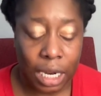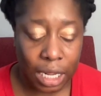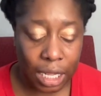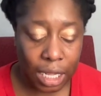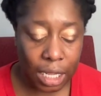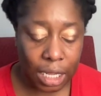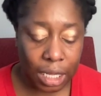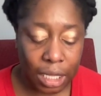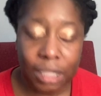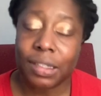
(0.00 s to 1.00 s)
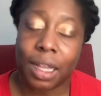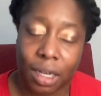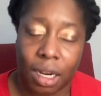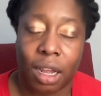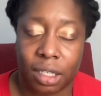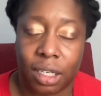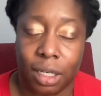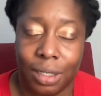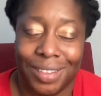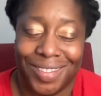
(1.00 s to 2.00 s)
He is not a doctor.